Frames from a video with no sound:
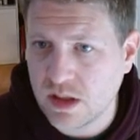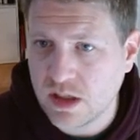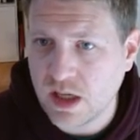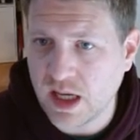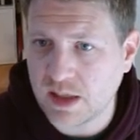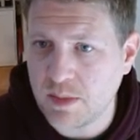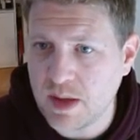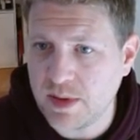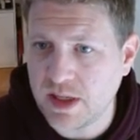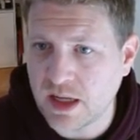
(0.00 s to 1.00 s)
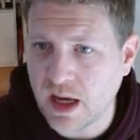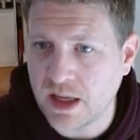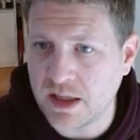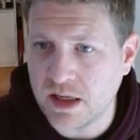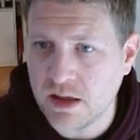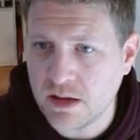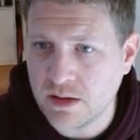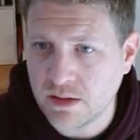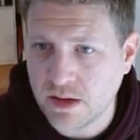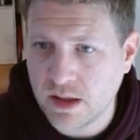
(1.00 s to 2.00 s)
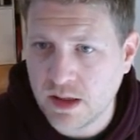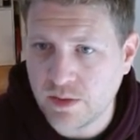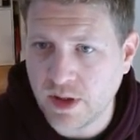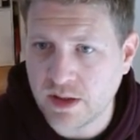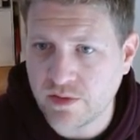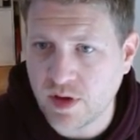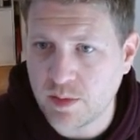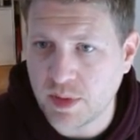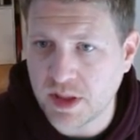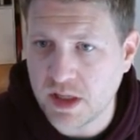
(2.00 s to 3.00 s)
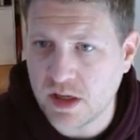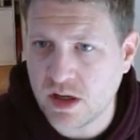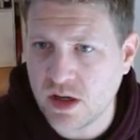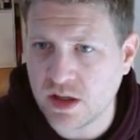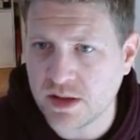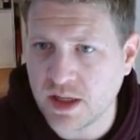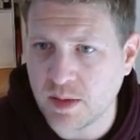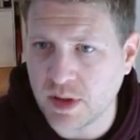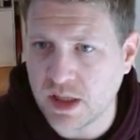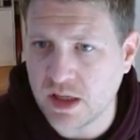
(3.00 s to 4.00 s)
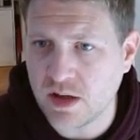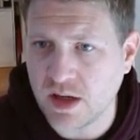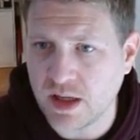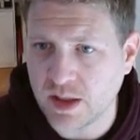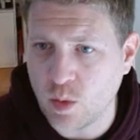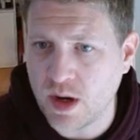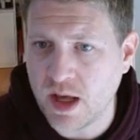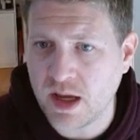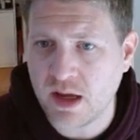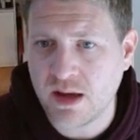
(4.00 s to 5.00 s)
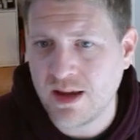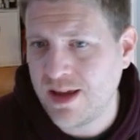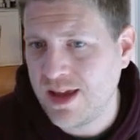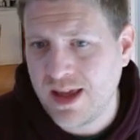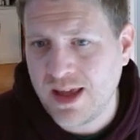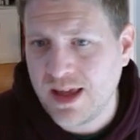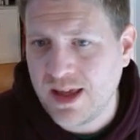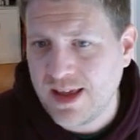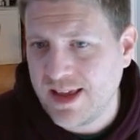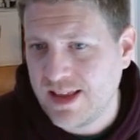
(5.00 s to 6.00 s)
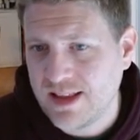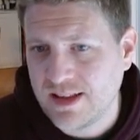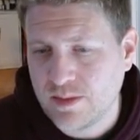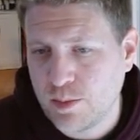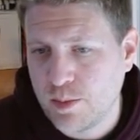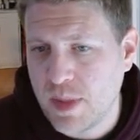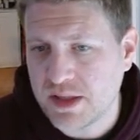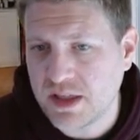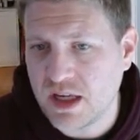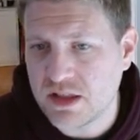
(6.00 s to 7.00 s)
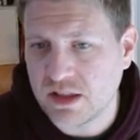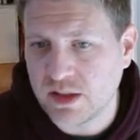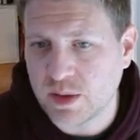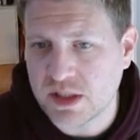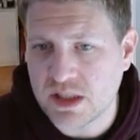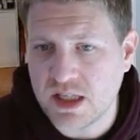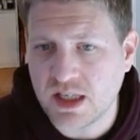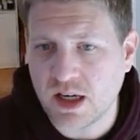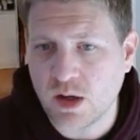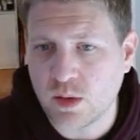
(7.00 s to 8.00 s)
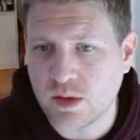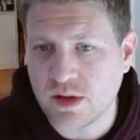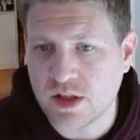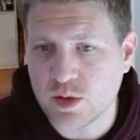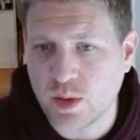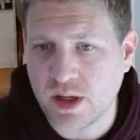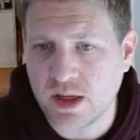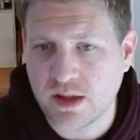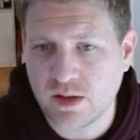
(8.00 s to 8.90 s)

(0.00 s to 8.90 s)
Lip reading: I can maybe get an eye in here, right? If I play here and then I play here, I get 1 eye. Best case scenario, I sneak out this way,